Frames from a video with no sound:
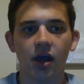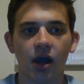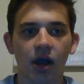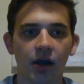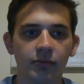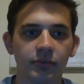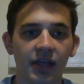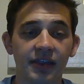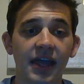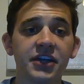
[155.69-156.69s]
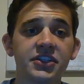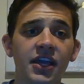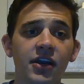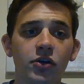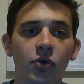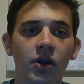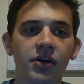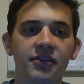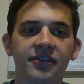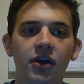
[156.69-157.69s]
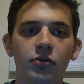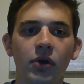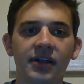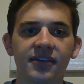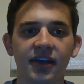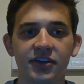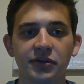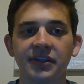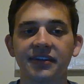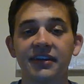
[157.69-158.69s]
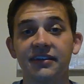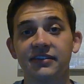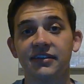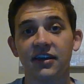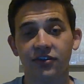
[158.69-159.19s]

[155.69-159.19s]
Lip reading: And they actually had acquired Hassan Whiteside during the season,